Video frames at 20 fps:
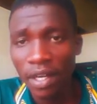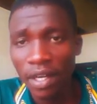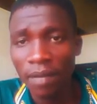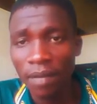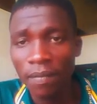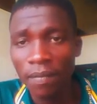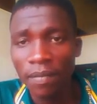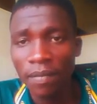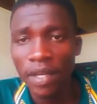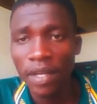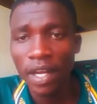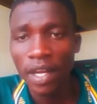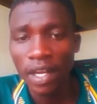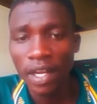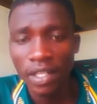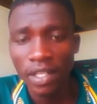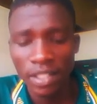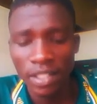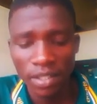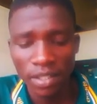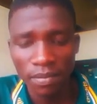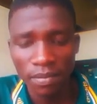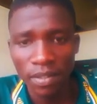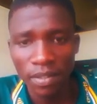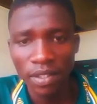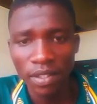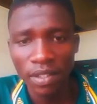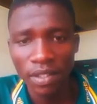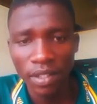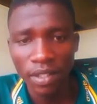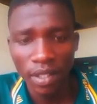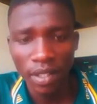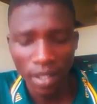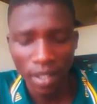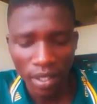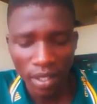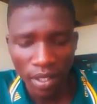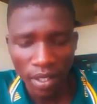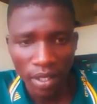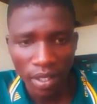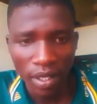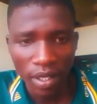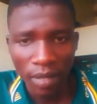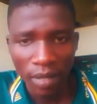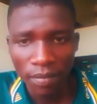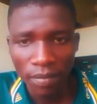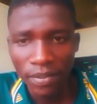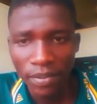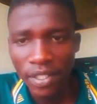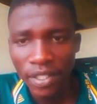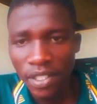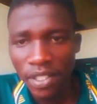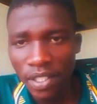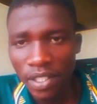be alerted, be updated.